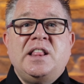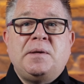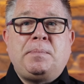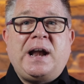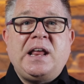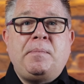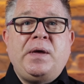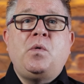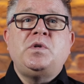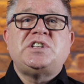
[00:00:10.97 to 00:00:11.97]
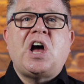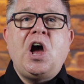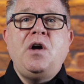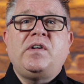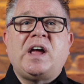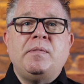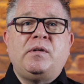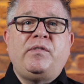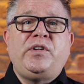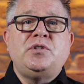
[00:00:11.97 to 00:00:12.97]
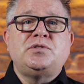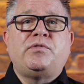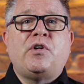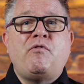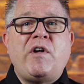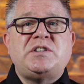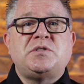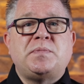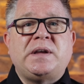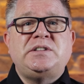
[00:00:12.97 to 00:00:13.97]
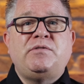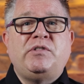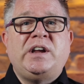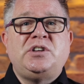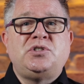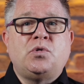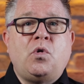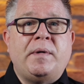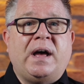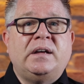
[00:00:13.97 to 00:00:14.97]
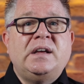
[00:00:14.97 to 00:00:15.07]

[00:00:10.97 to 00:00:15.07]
The planning appeal was to overcome the refusal for a retrospective rear dormer